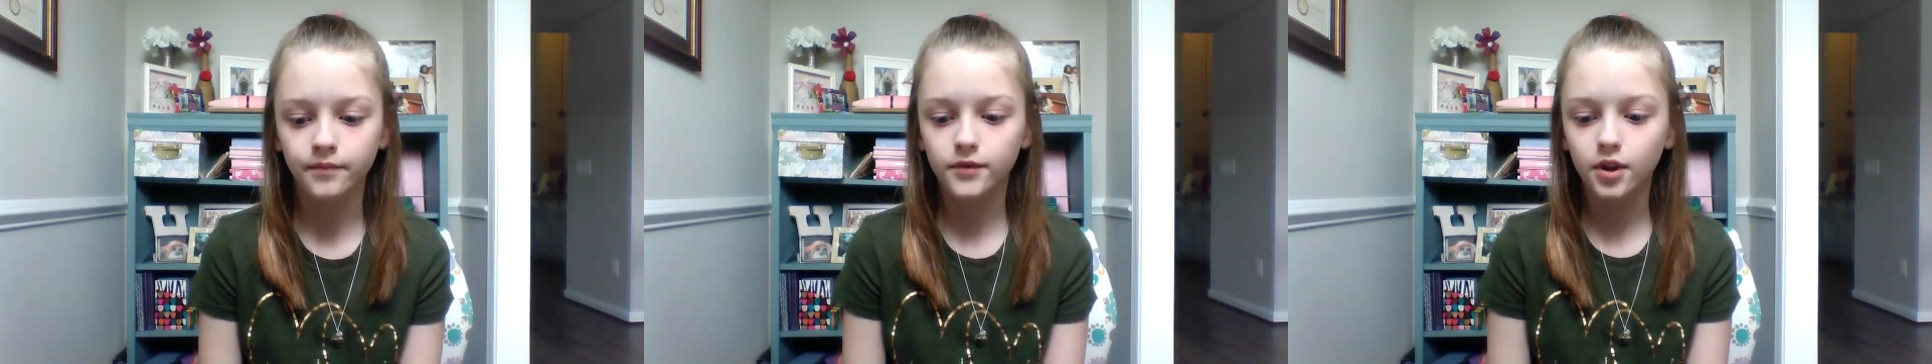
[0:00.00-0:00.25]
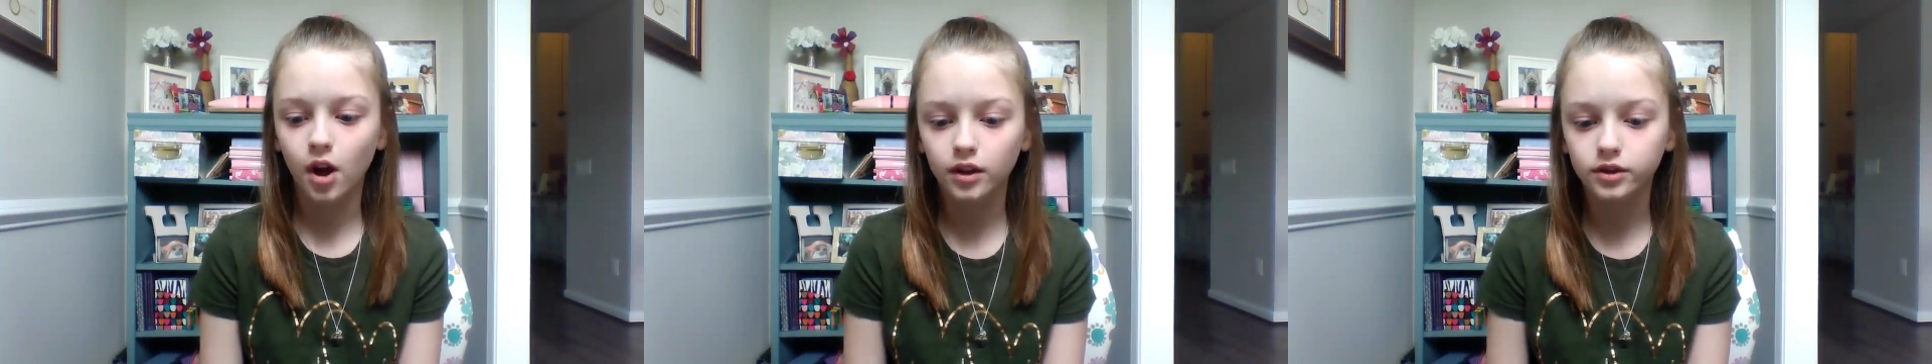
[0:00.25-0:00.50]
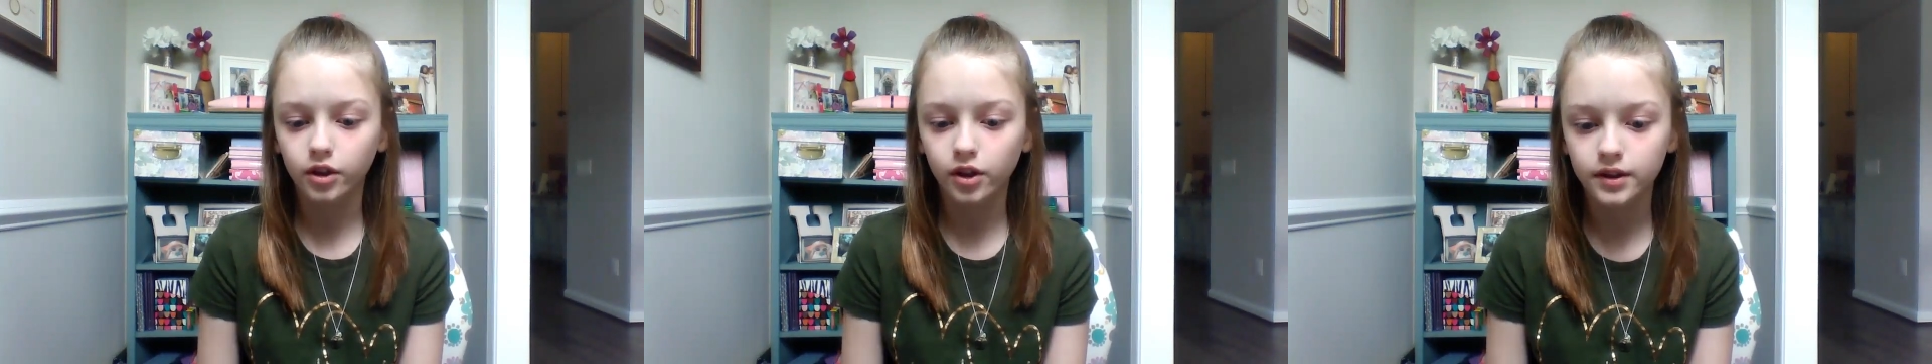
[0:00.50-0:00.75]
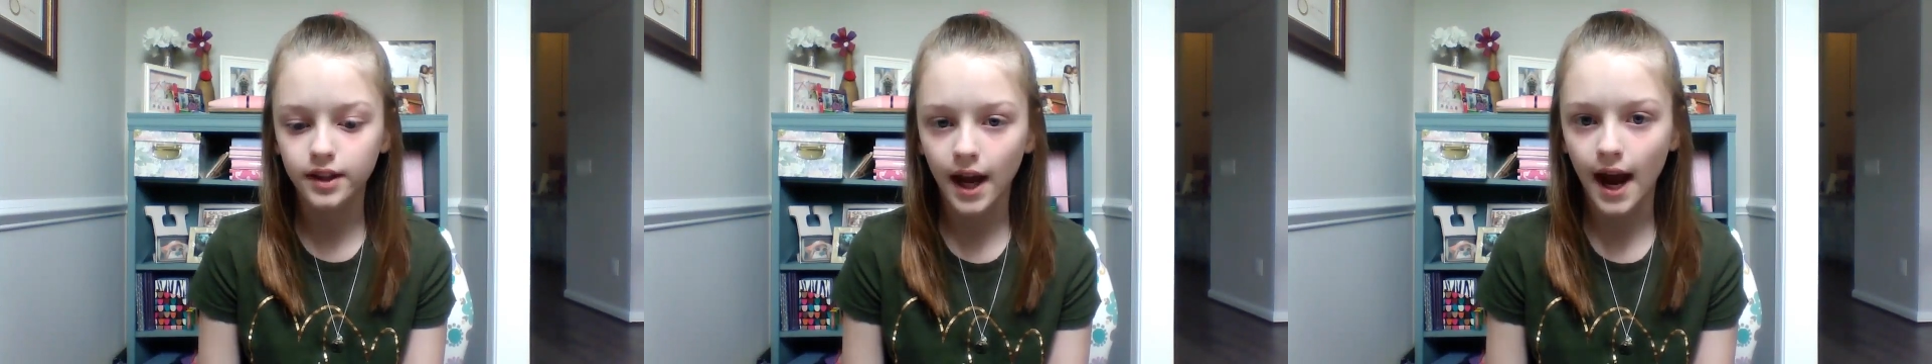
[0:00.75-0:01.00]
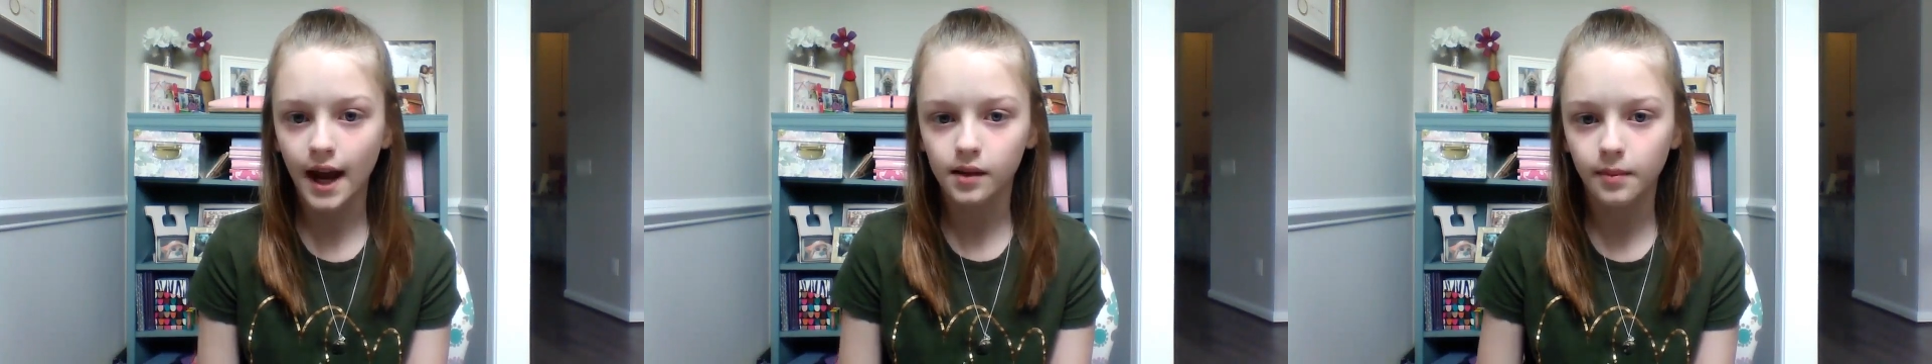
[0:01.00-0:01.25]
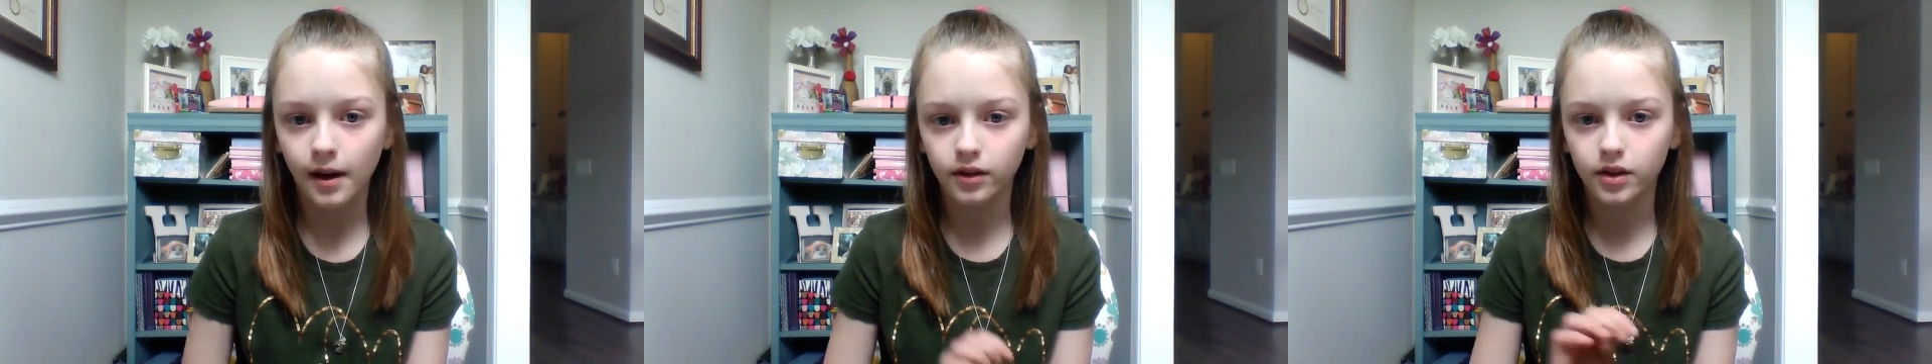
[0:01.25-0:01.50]
talk to her dad
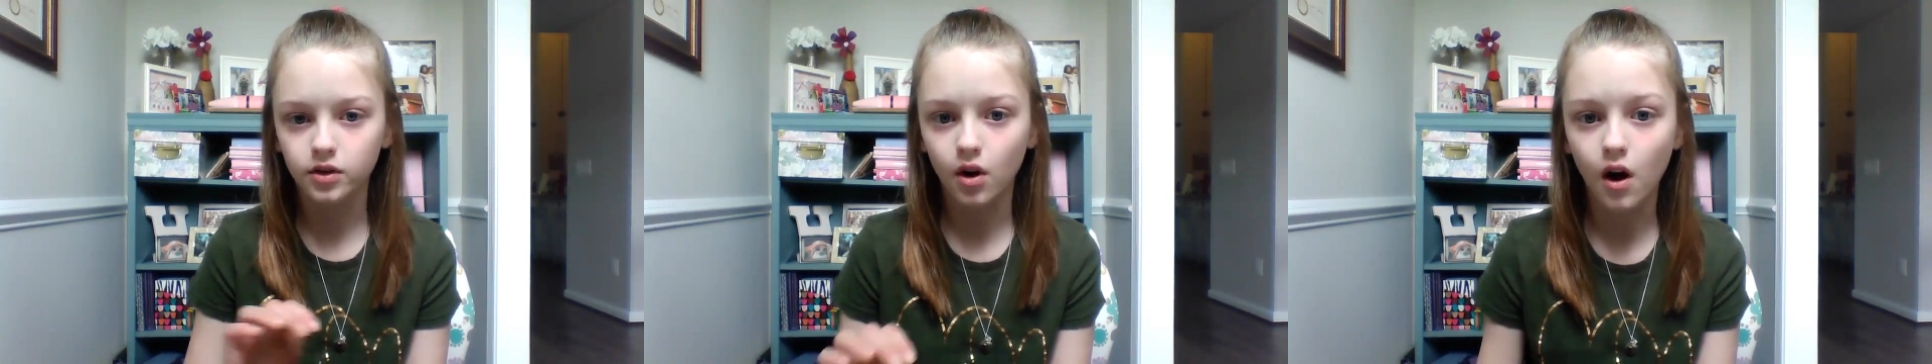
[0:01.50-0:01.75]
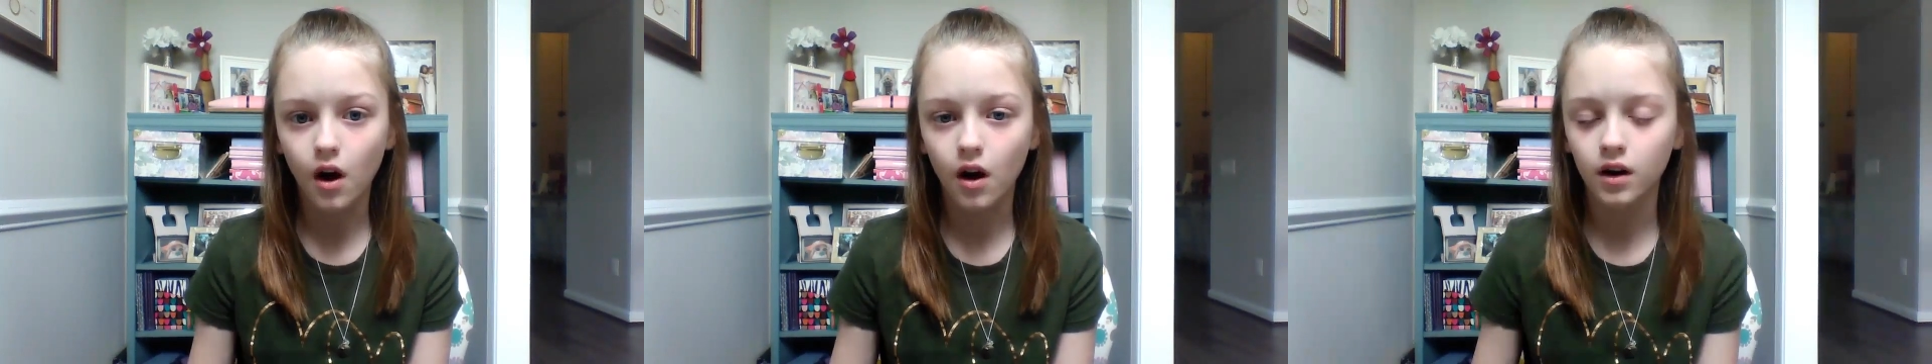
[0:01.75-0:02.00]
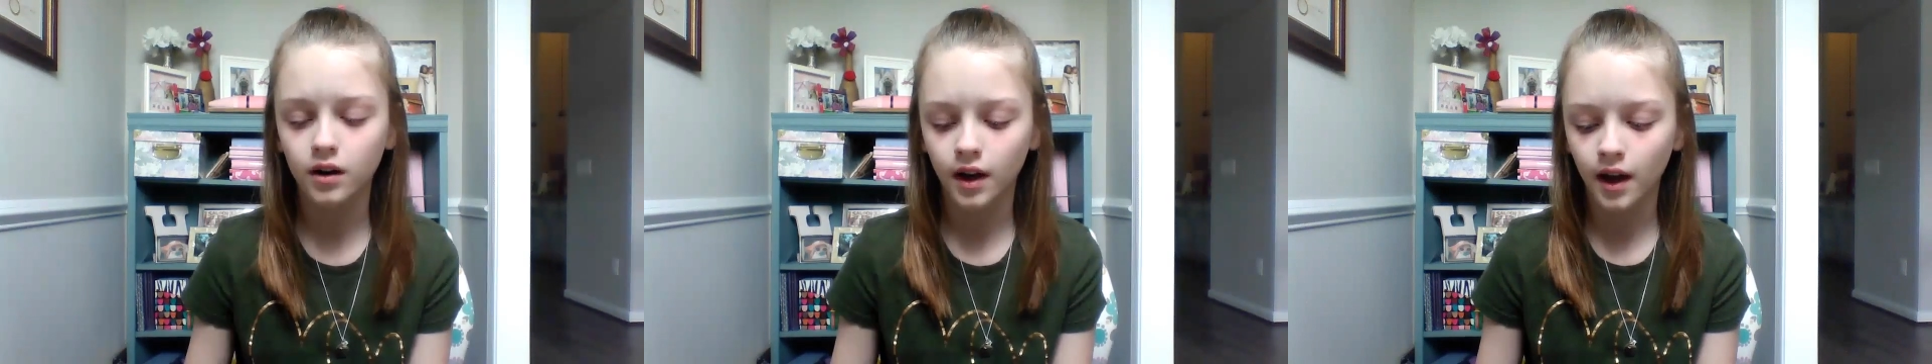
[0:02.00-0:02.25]
about the dog